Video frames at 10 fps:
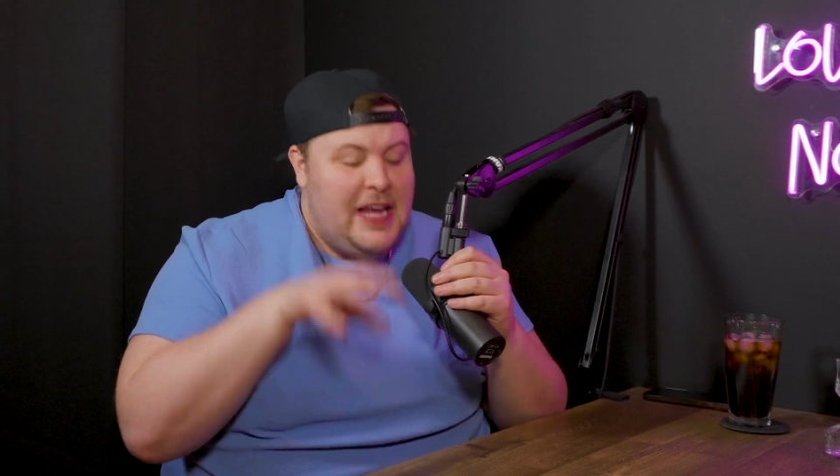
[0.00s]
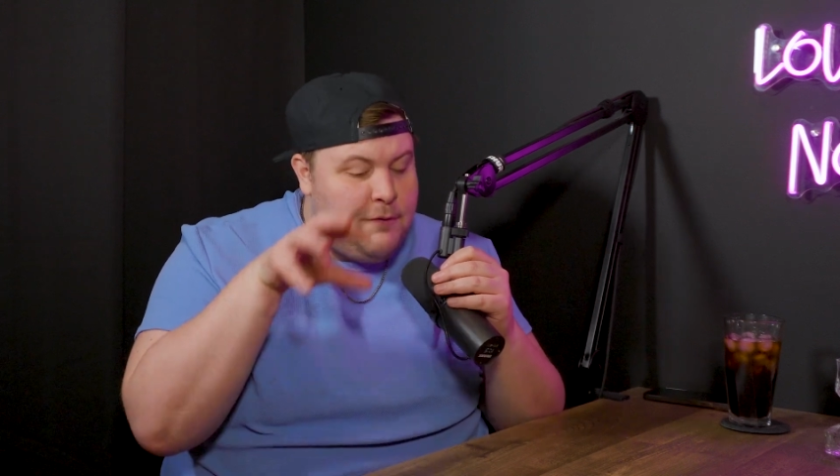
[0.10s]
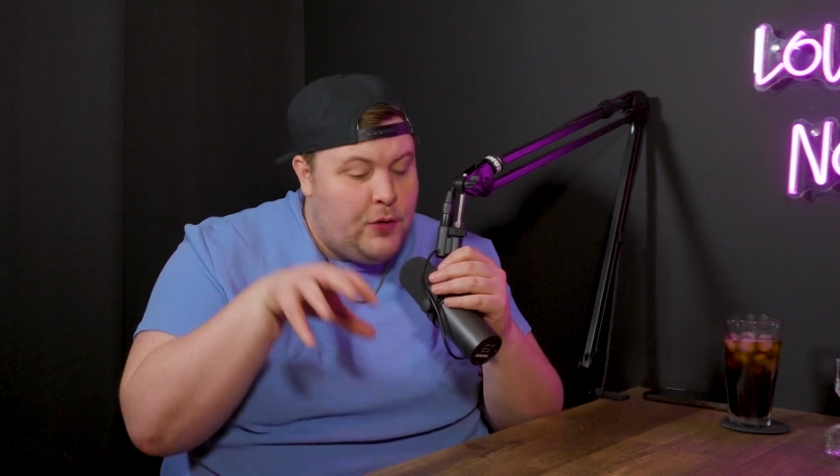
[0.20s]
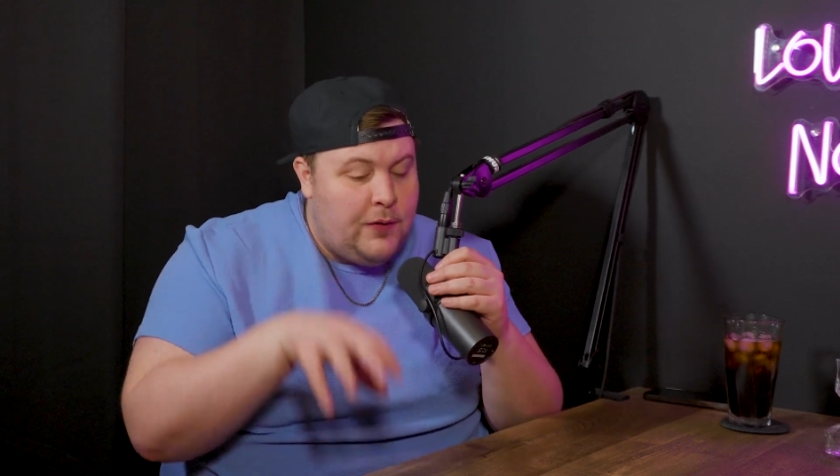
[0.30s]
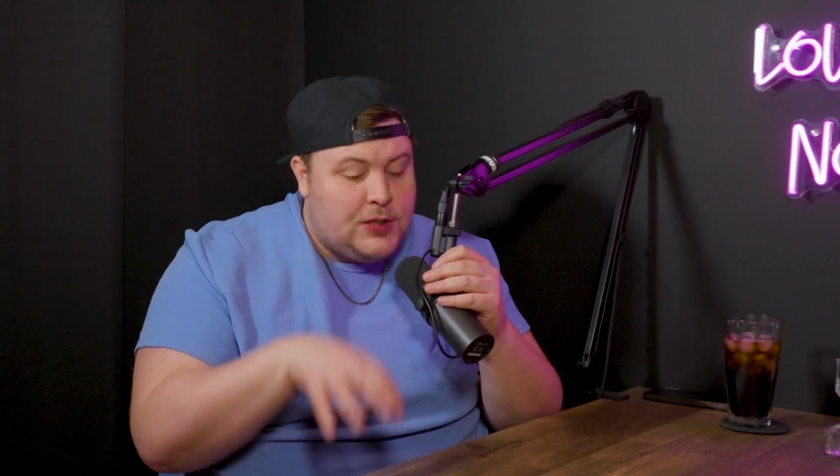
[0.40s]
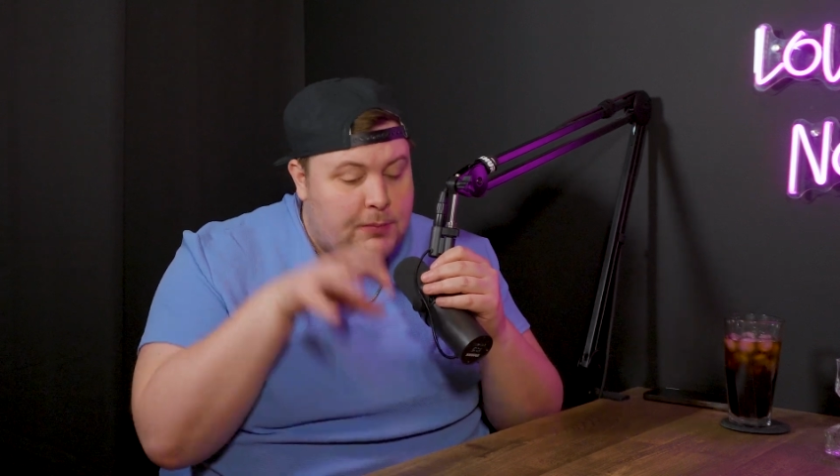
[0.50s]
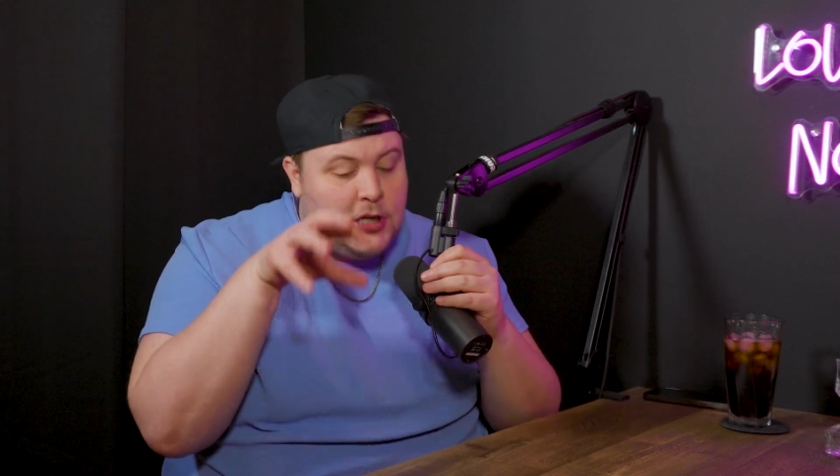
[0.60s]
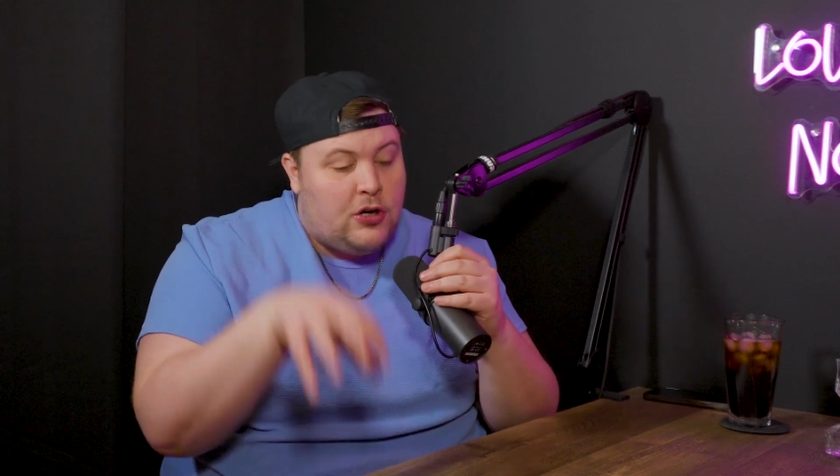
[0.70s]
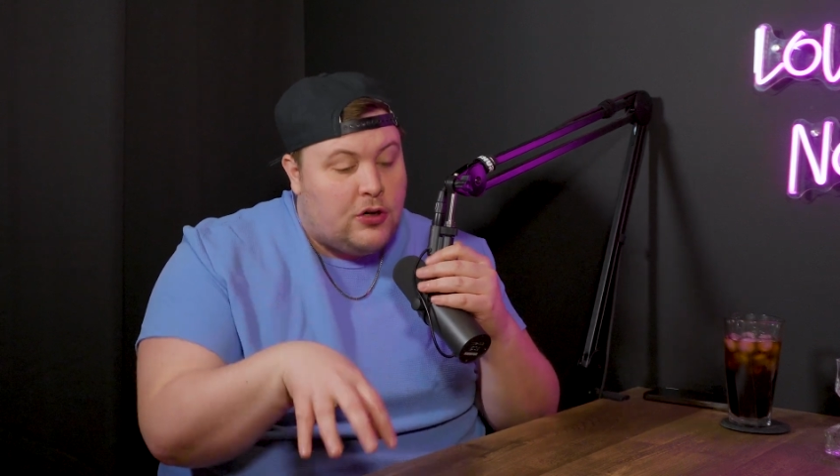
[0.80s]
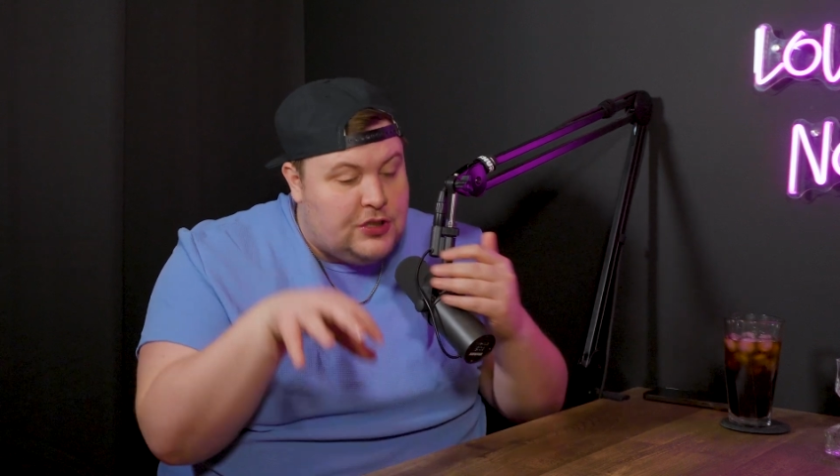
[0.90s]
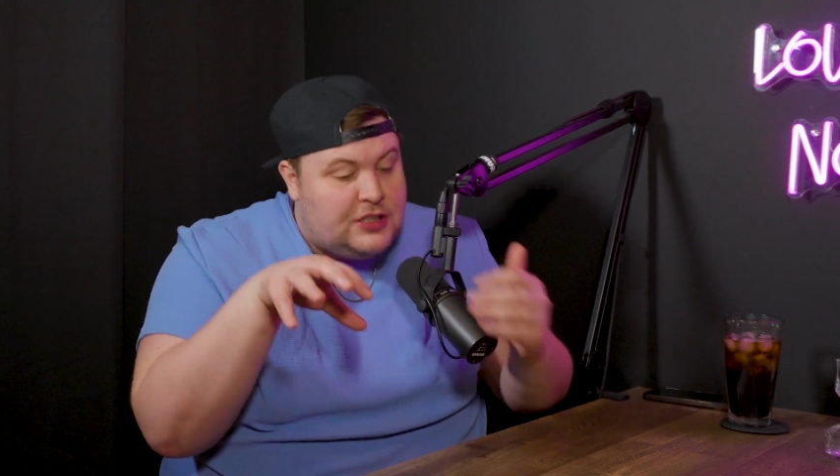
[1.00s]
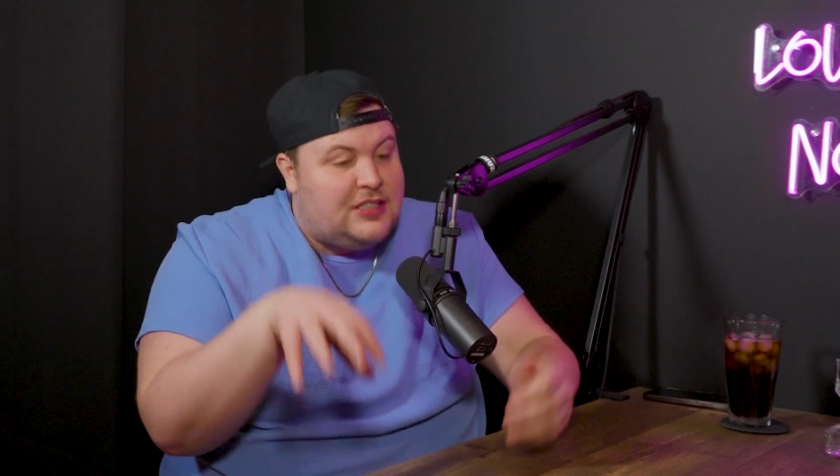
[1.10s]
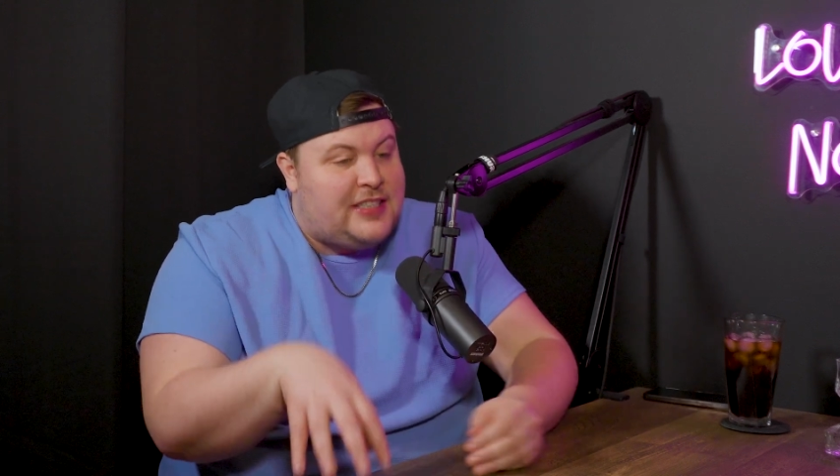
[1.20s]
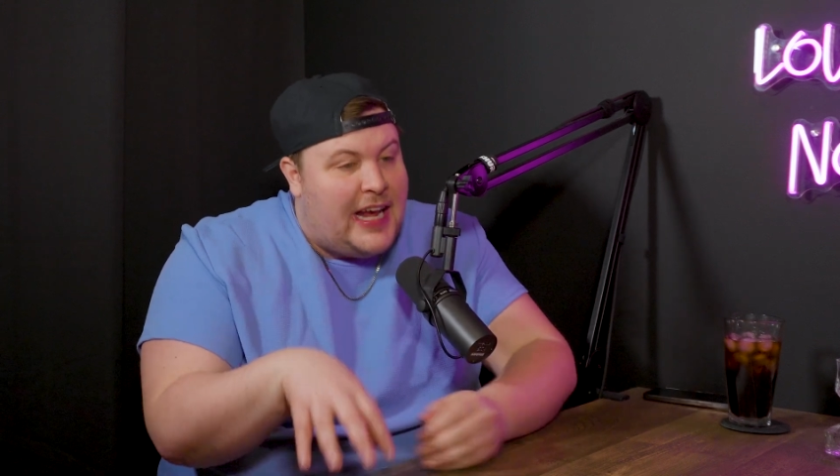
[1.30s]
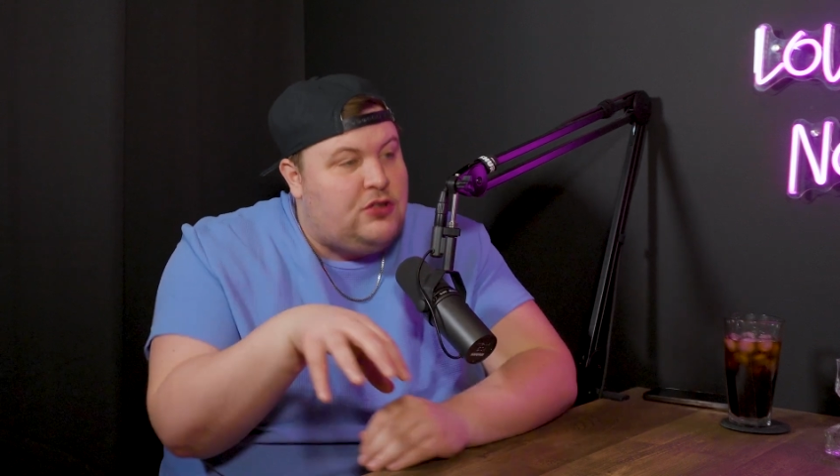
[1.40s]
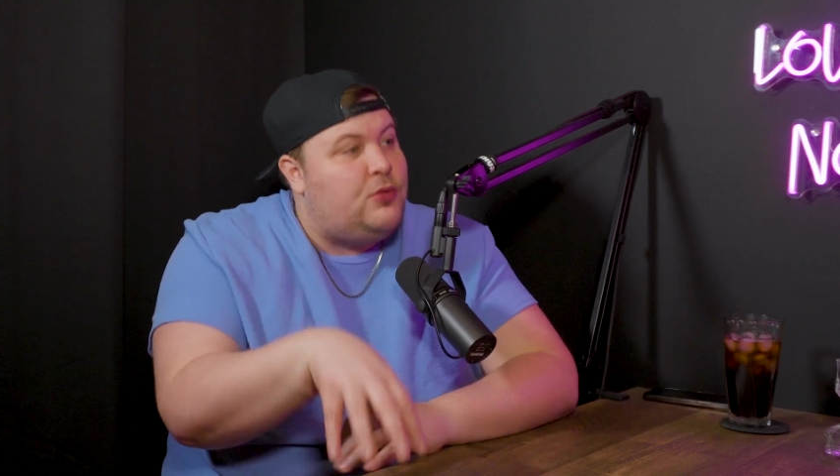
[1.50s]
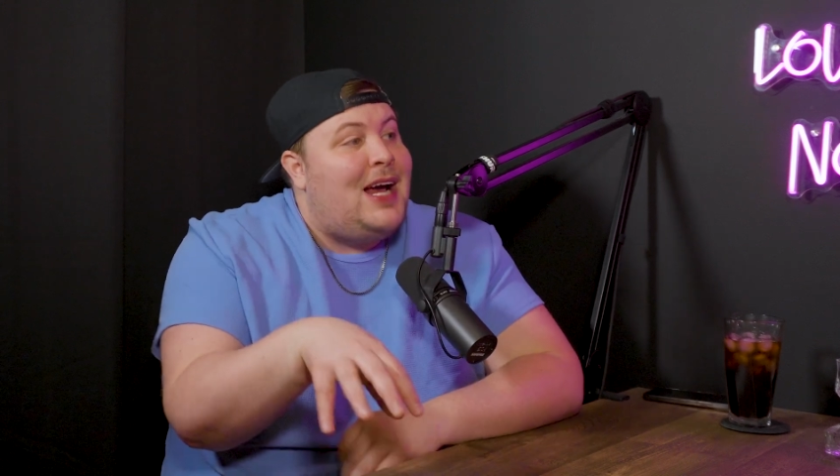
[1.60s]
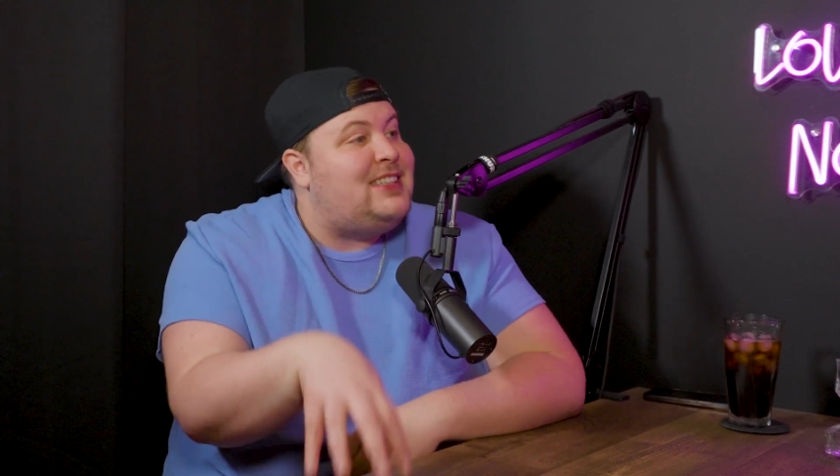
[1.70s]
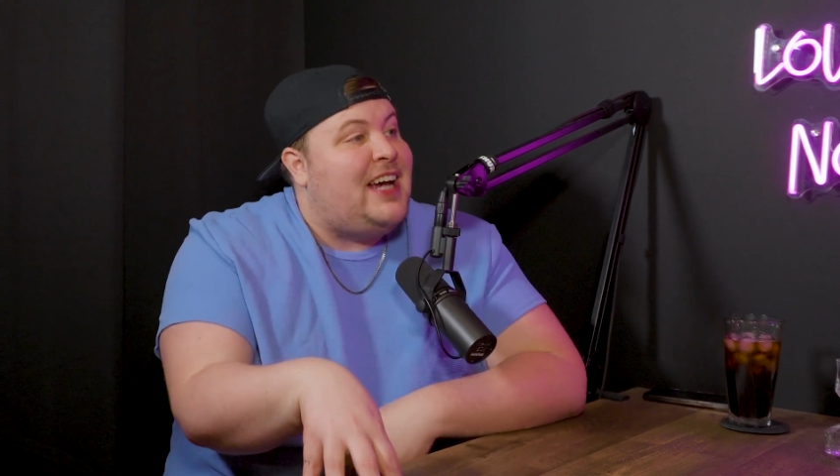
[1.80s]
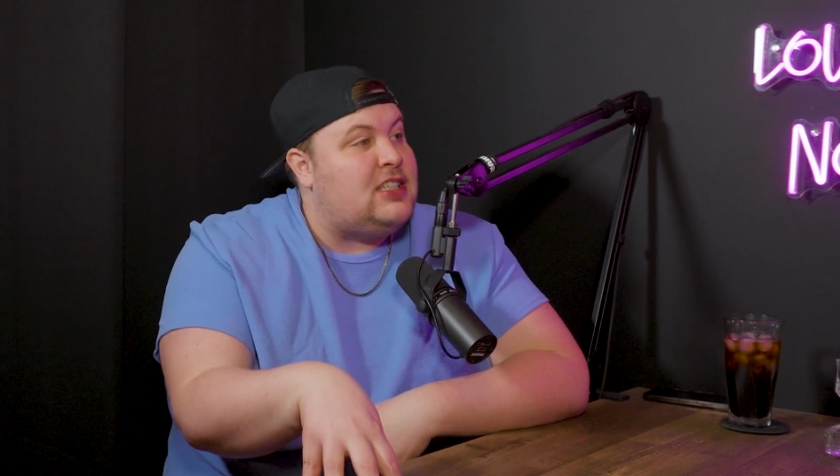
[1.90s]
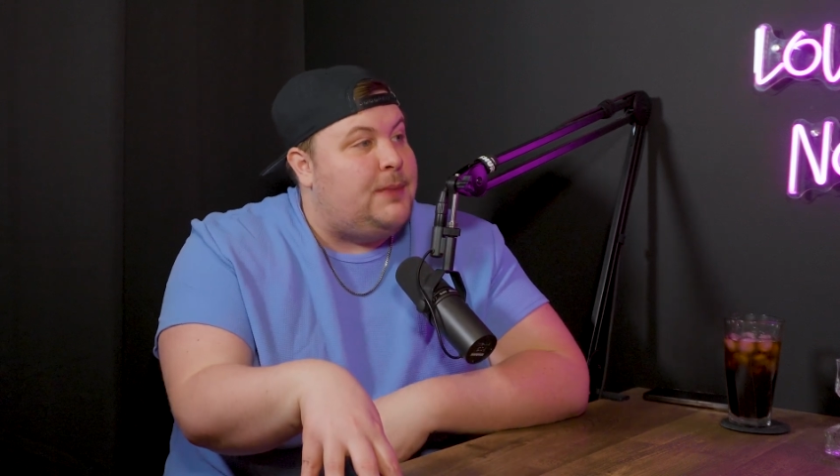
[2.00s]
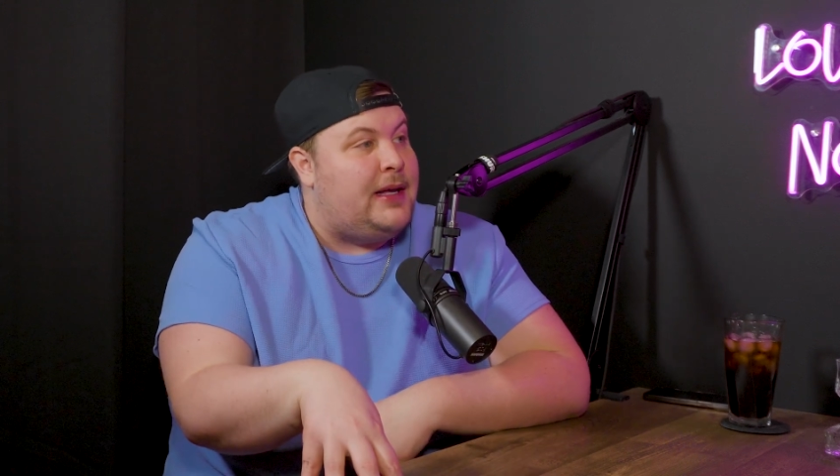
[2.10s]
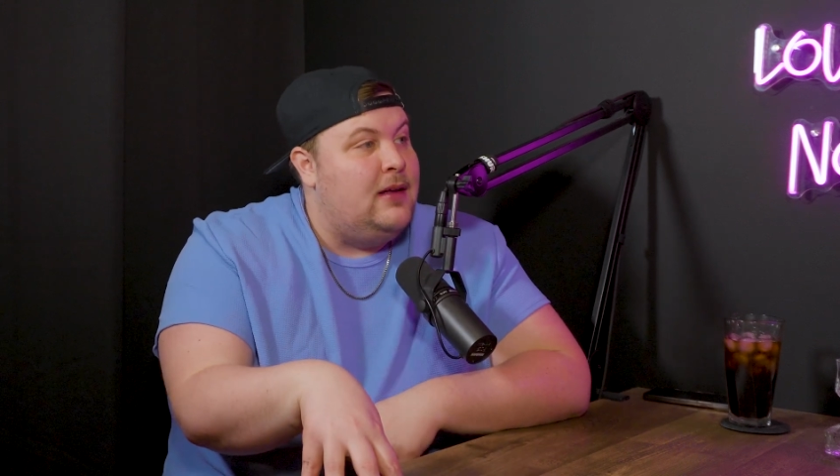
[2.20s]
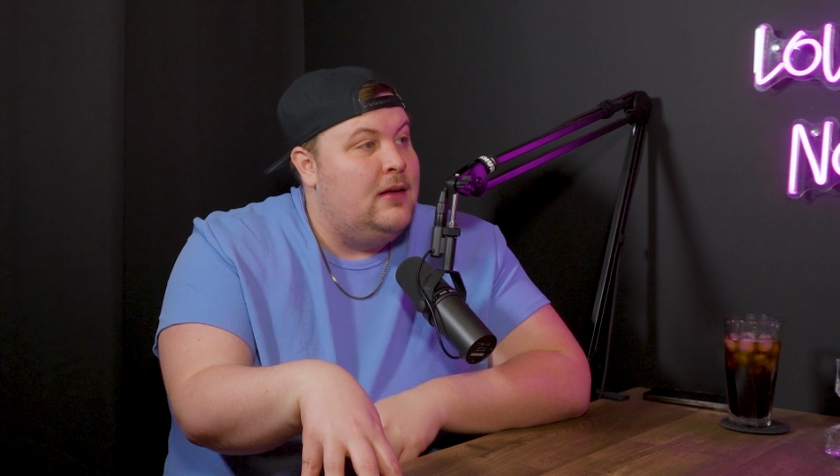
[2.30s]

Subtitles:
If you have something urgent to say, do not text me.